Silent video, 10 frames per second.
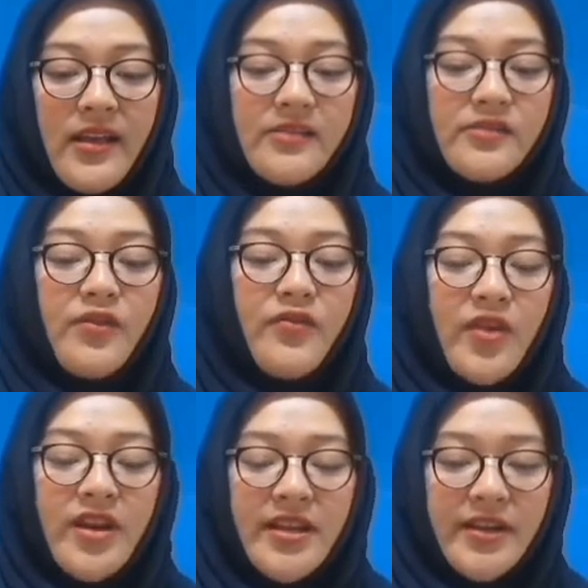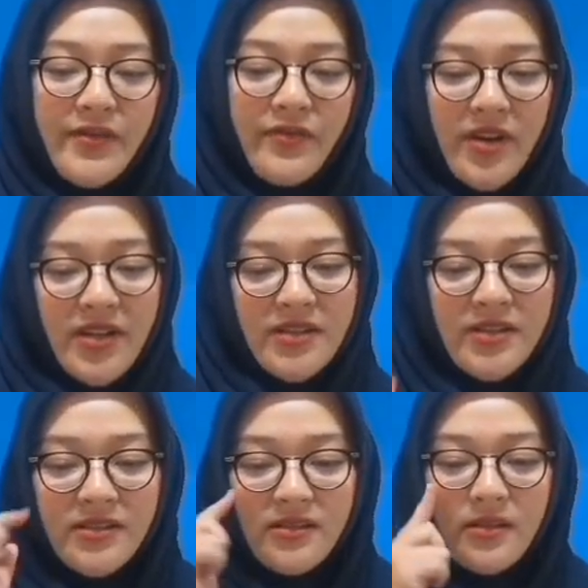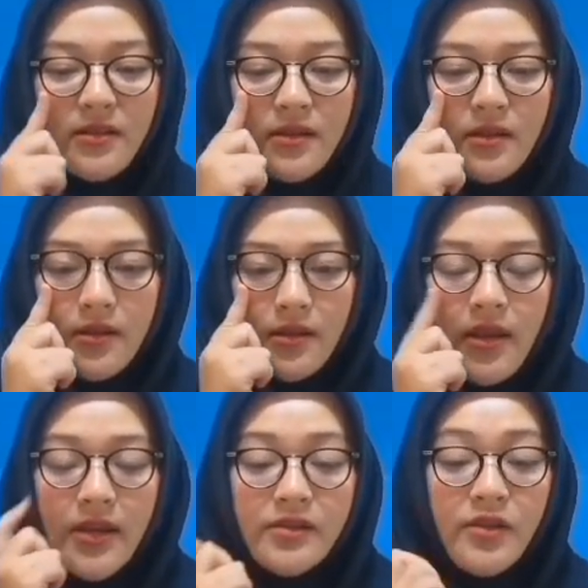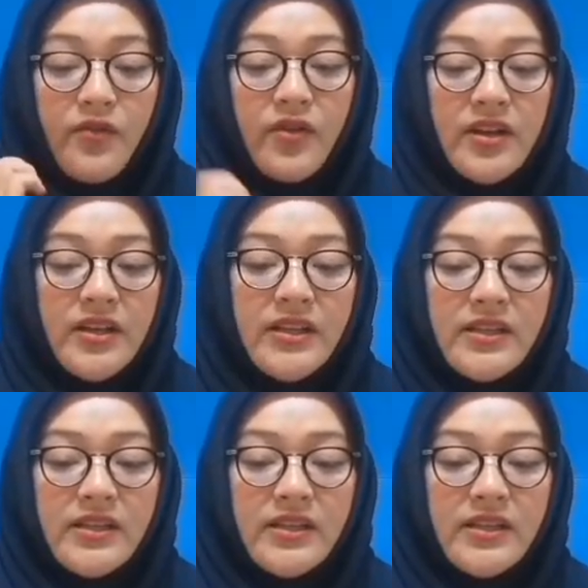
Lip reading: Exophoric reference. Exophoric